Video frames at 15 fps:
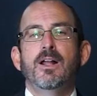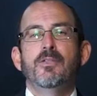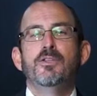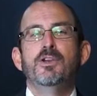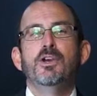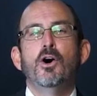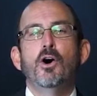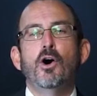
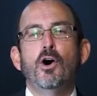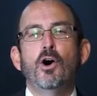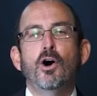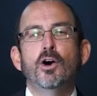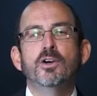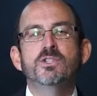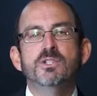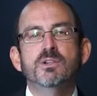The
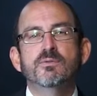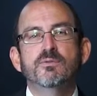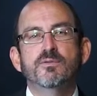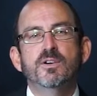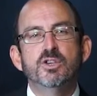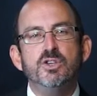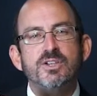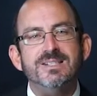all
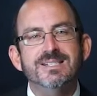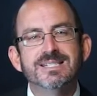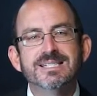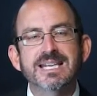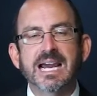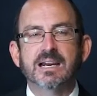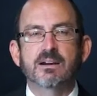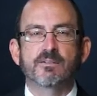sufficient
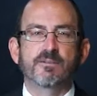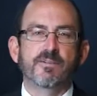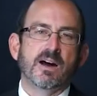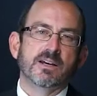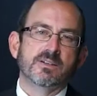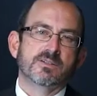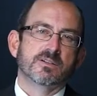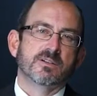
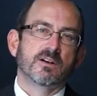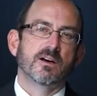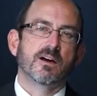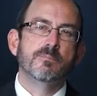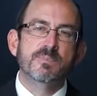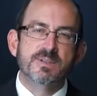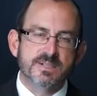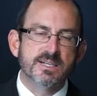sacrifice
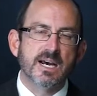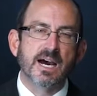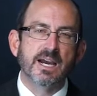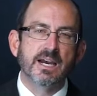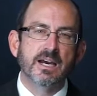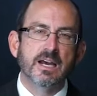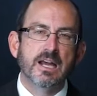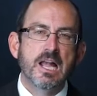of
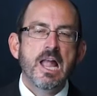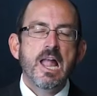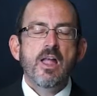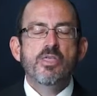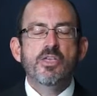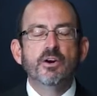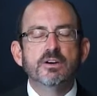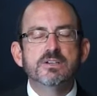Messiah.
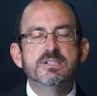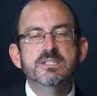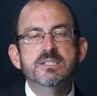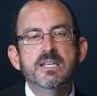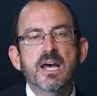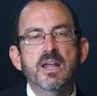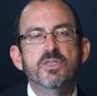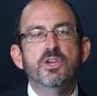There is
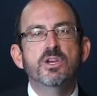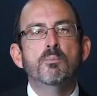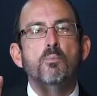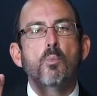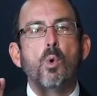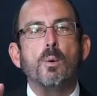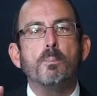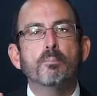nothing
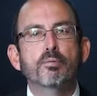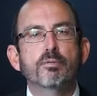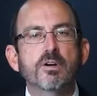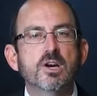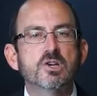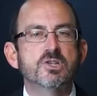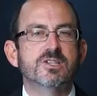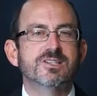more
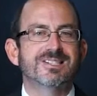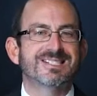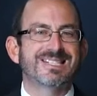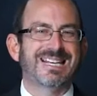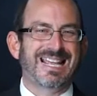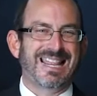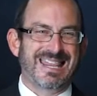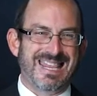
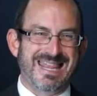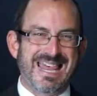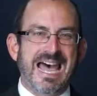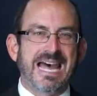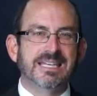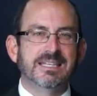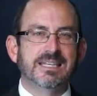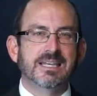precious than
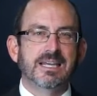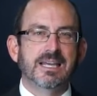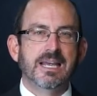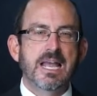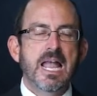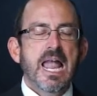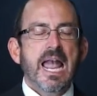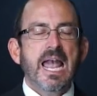that.
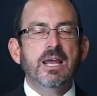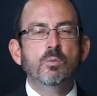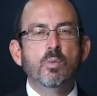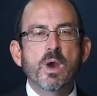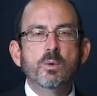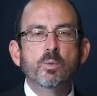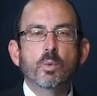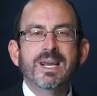And
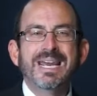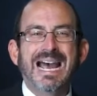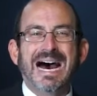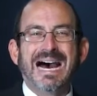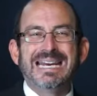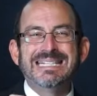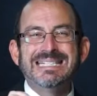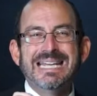when we
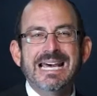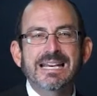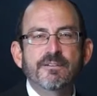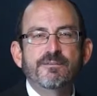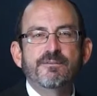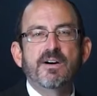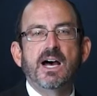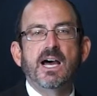
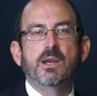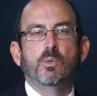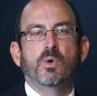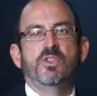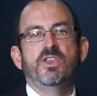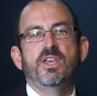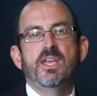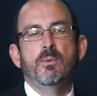identify
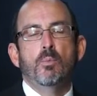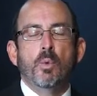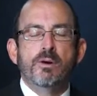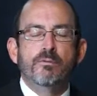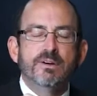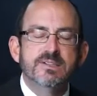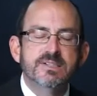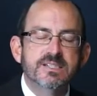with Him, we
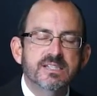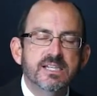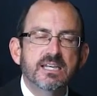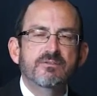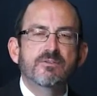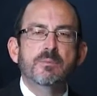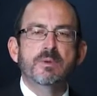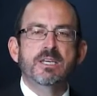
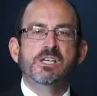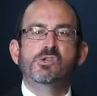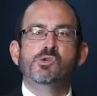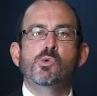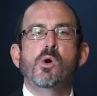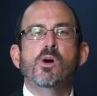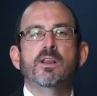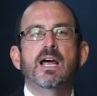receive Him
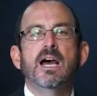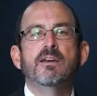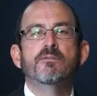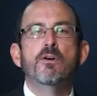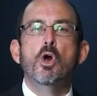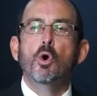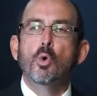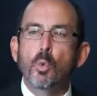into our life,
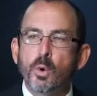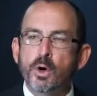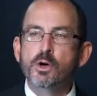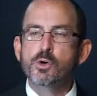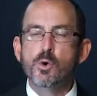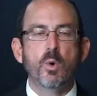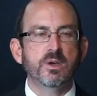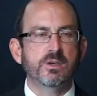we're
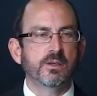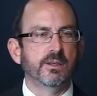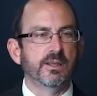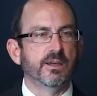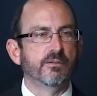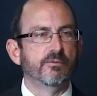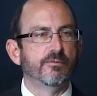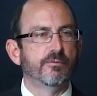going to
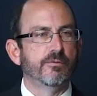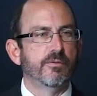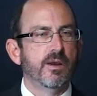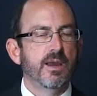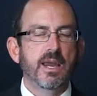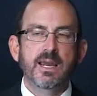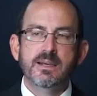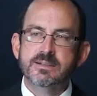live
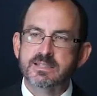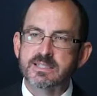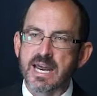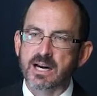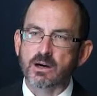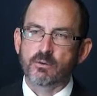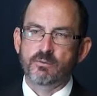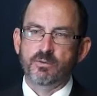a
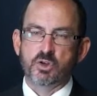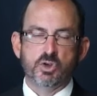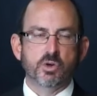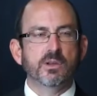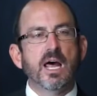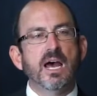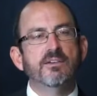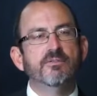
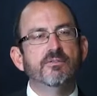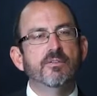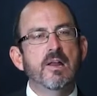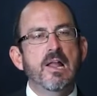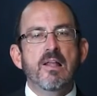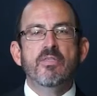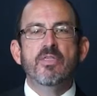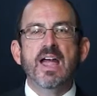sacrificial life.
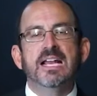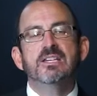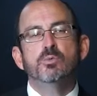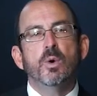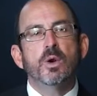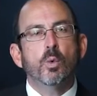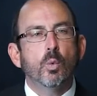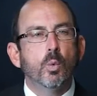That's
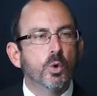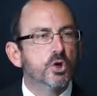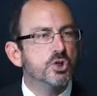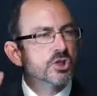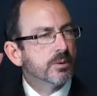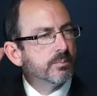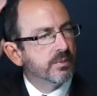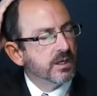what
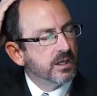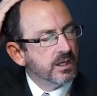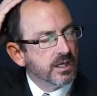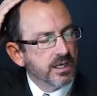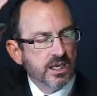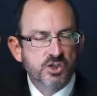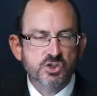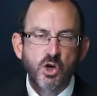worship
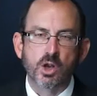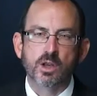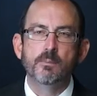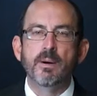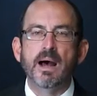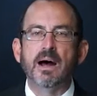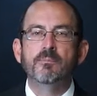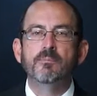is all
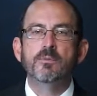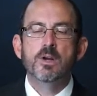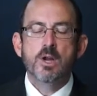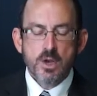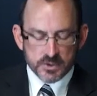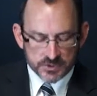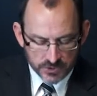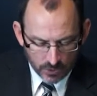about.
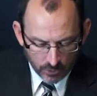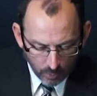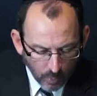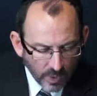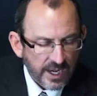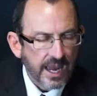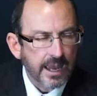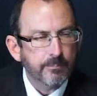So,
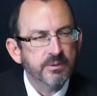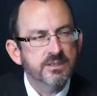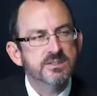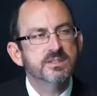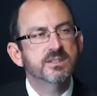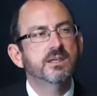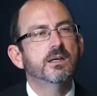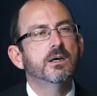what
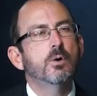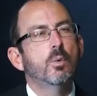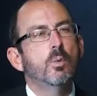happens here?